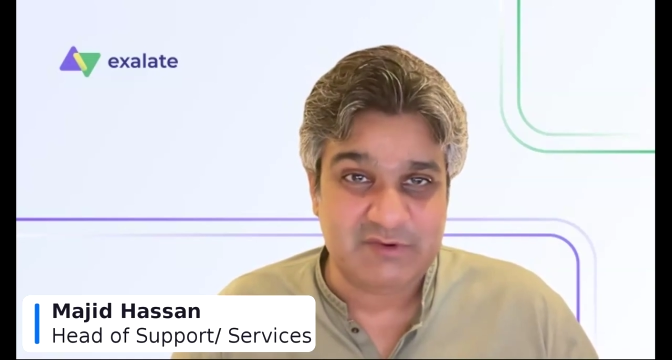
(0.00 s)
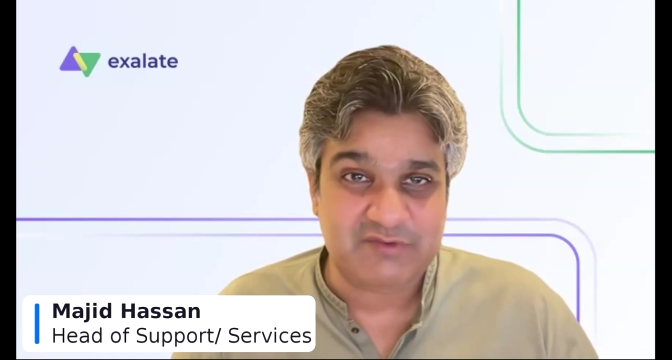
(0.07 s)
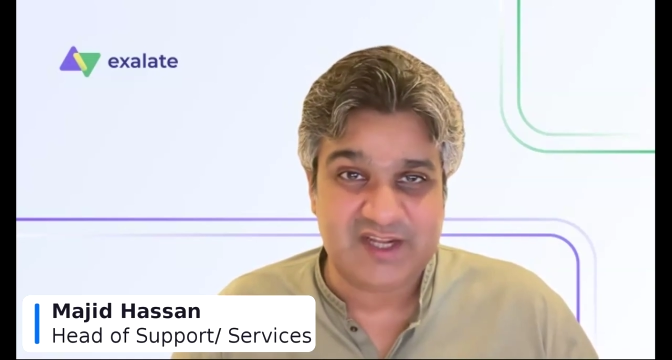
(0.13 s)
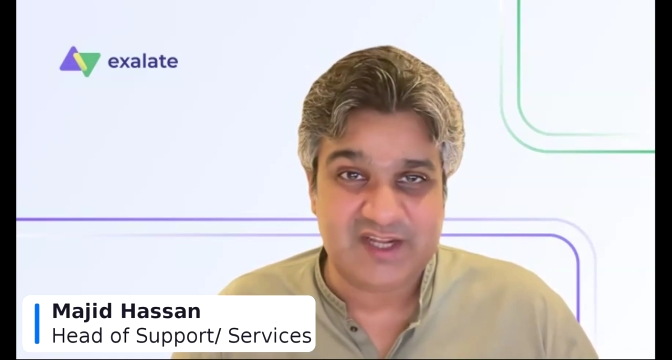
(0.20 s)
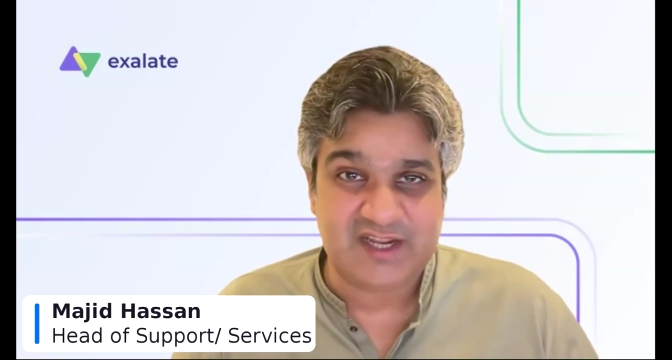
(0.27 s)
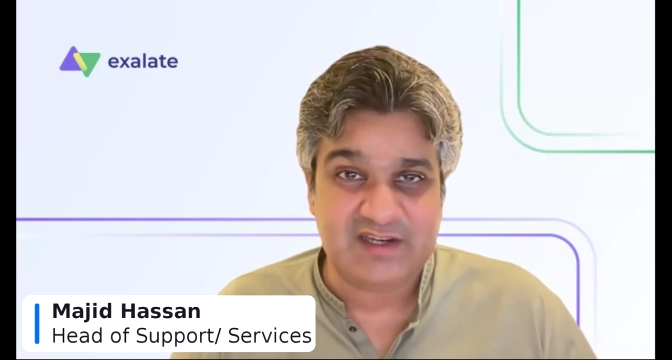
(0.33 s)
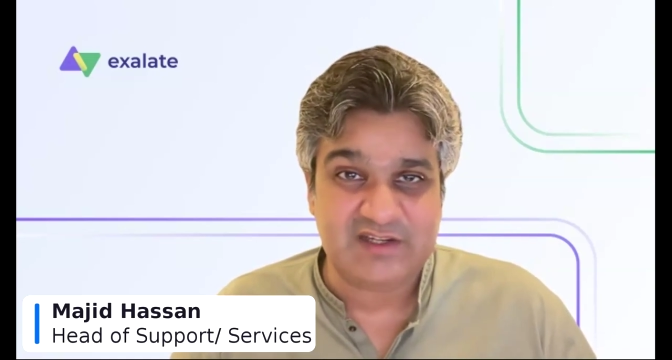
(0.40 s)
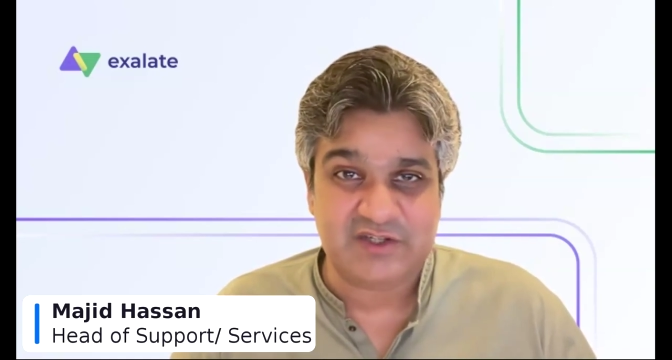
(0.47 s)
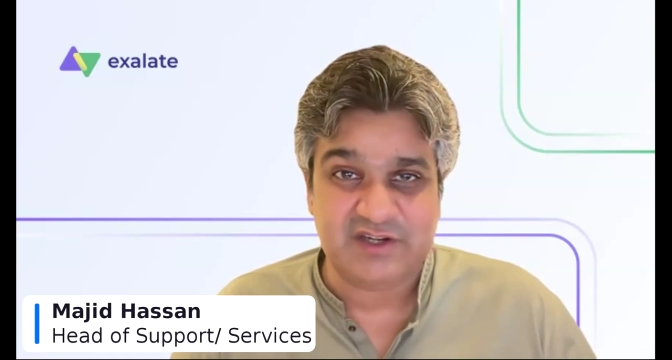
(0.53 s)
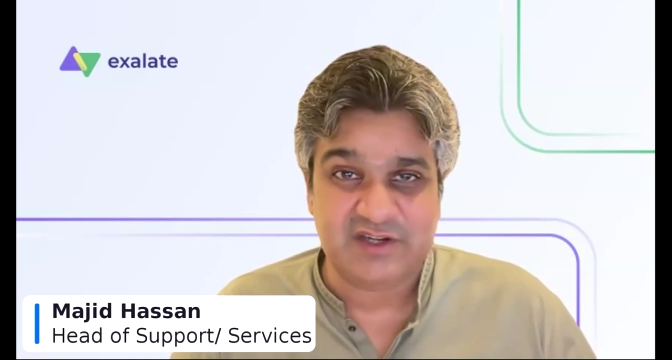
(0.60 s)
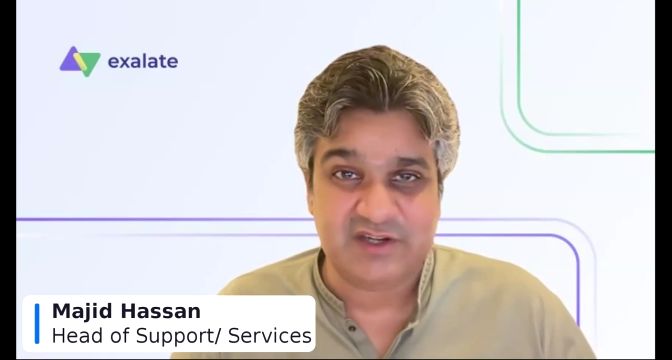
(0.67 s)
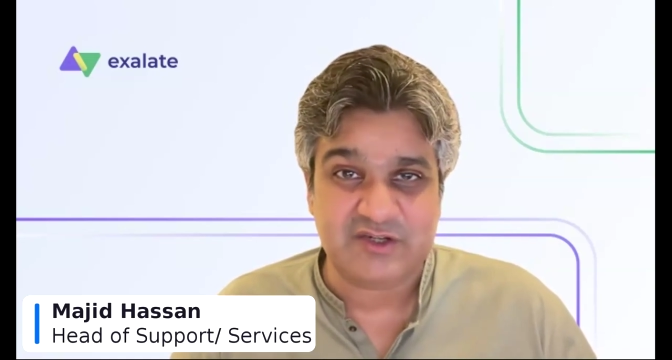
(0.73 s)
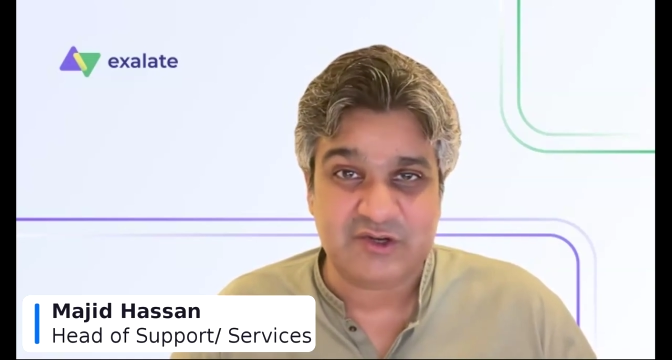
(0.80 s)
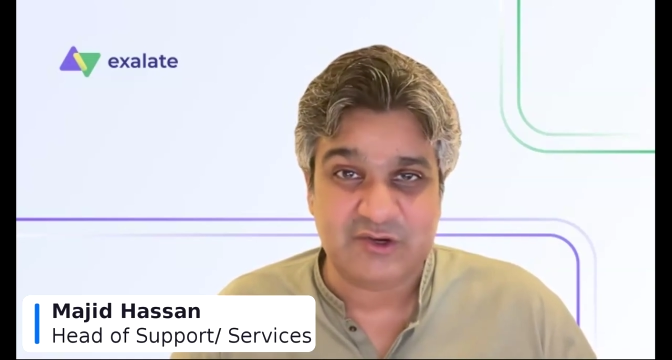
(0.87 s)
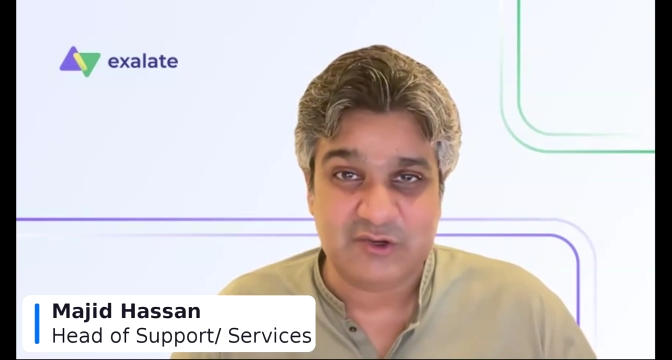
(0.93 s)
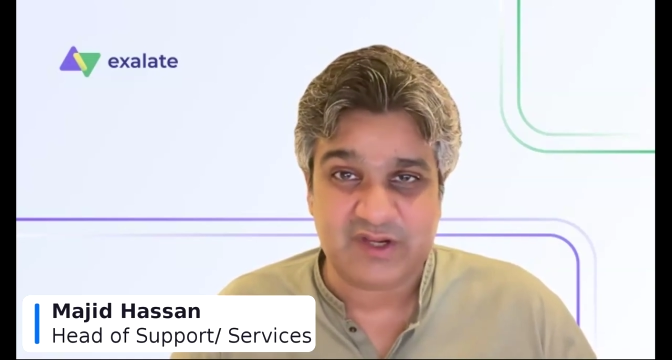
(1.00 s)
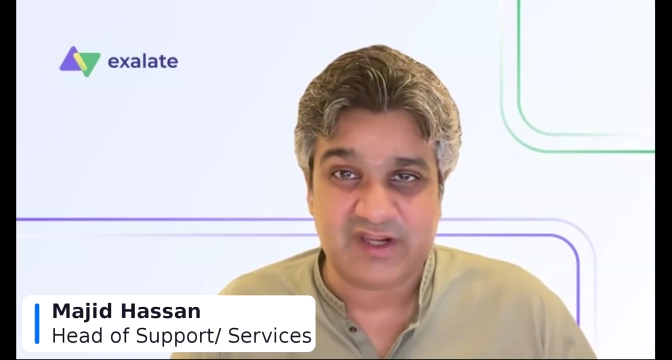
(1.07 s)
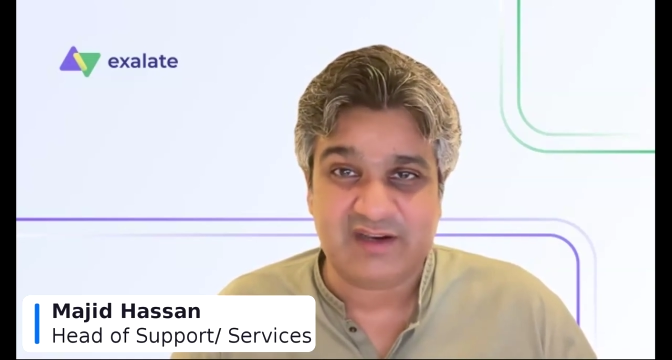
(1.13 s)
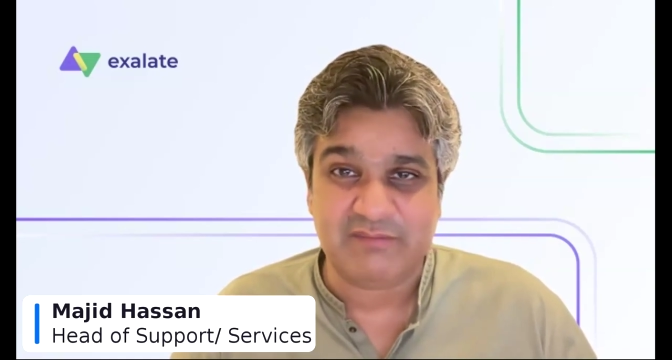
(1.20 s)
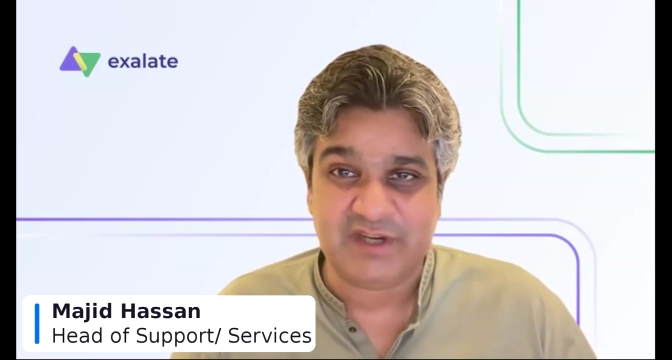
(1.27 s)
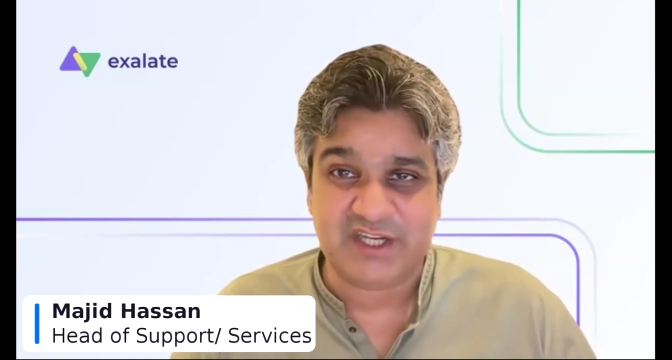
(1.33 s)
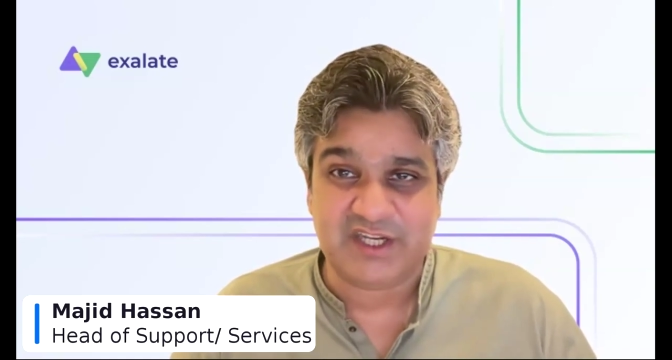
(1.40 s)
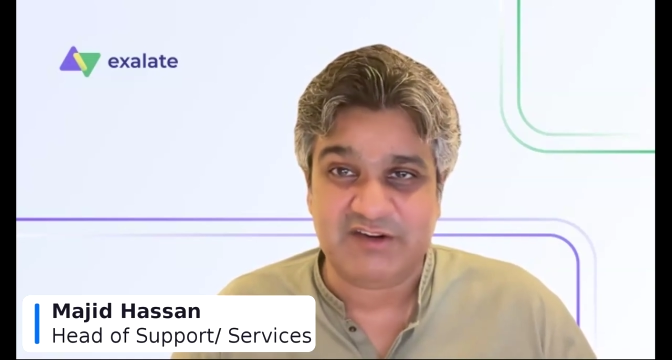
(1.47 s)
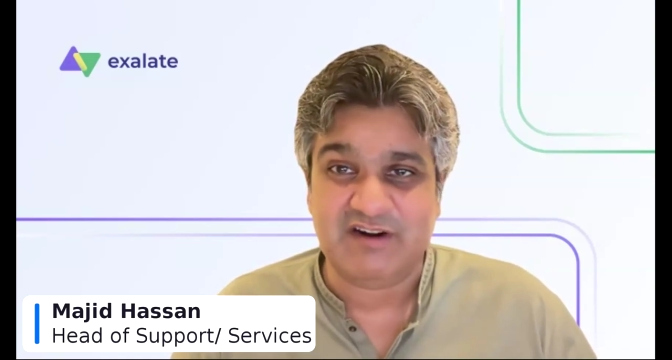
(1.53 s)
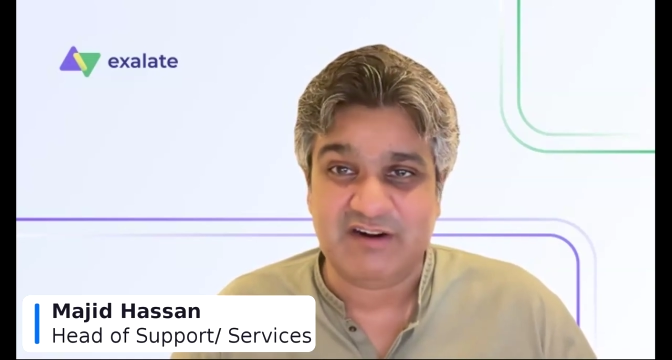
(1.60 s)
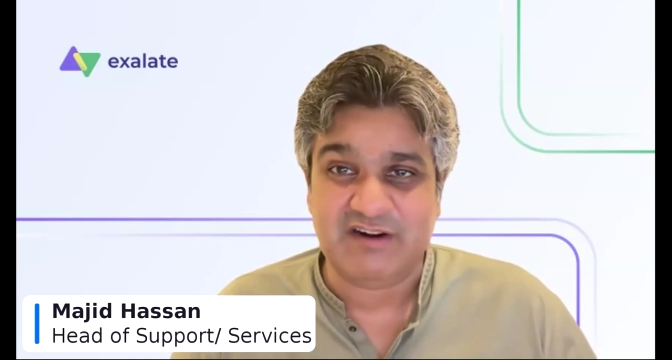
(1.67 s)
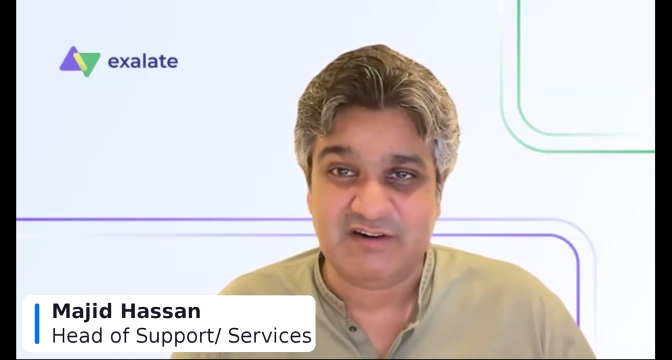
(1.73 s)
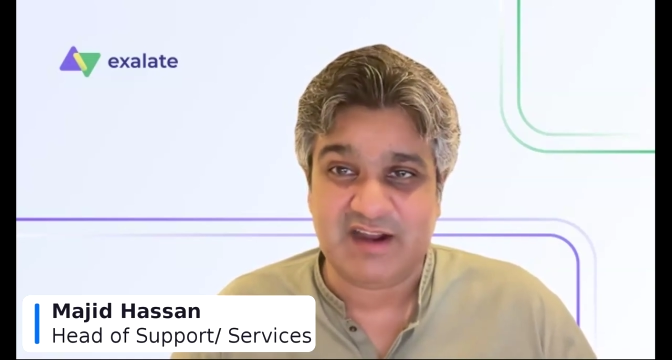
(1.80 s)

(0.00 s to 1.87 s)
team of 10 engineers, you're looking at material